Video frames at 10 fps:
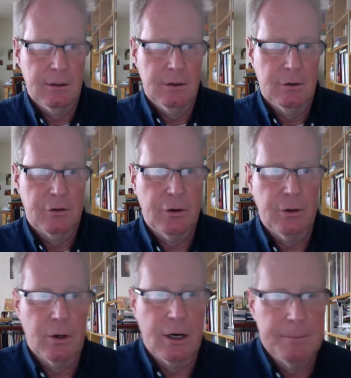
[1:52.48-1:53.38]

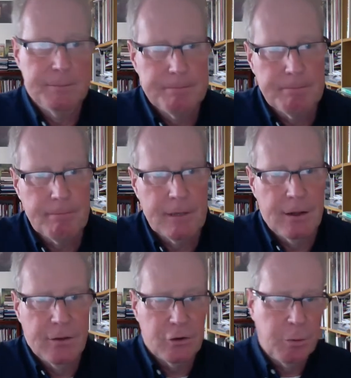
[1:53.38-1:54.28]
So
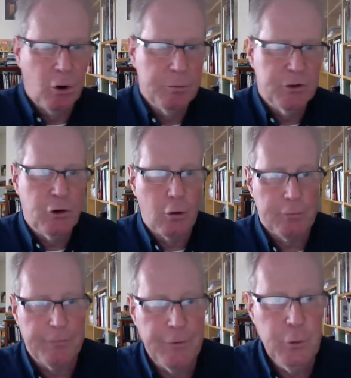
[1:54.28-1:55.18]
this poem is called
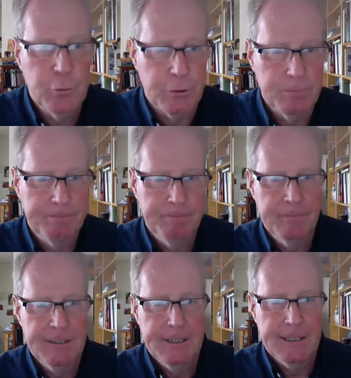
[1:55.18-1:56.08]
Funeral,
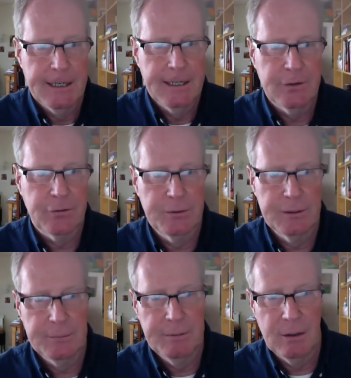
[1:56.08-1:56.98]
and it's
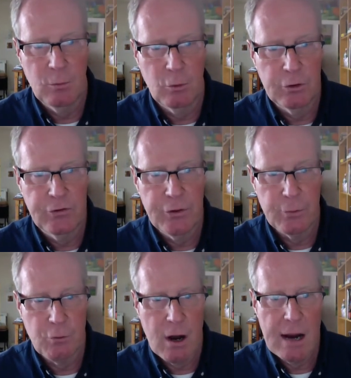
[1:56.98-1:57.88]
really about words that
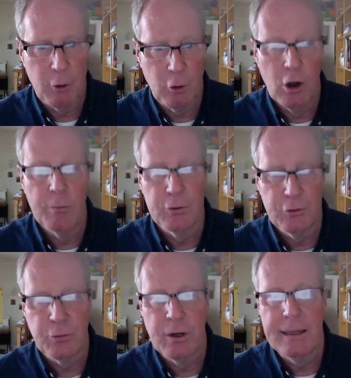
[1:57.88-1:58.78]
rhyme or almost
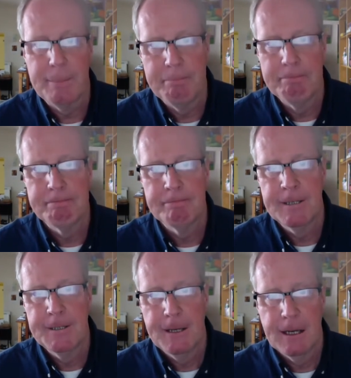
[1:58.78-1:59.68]
rhyme.
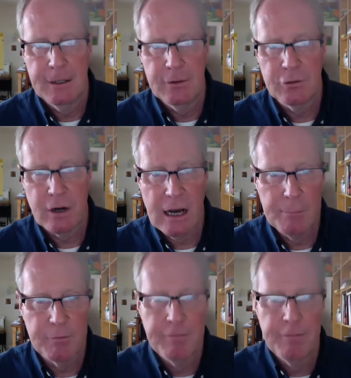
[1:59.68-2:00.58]
And in the
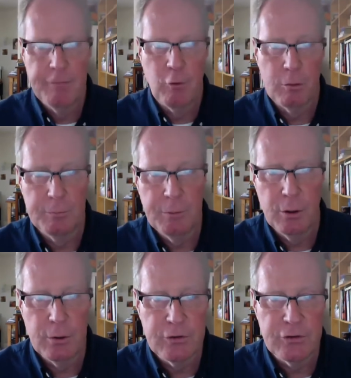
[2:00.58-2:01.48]
tribe of formal
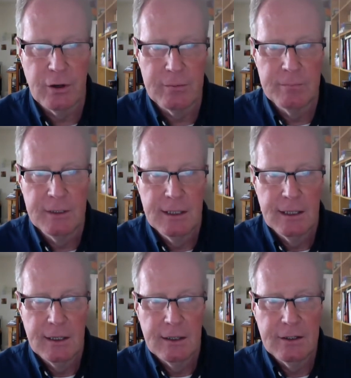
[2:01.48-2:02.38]
poets,
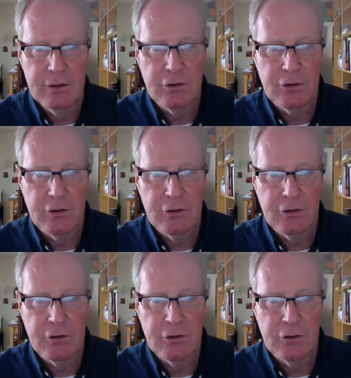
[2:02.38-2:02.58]
these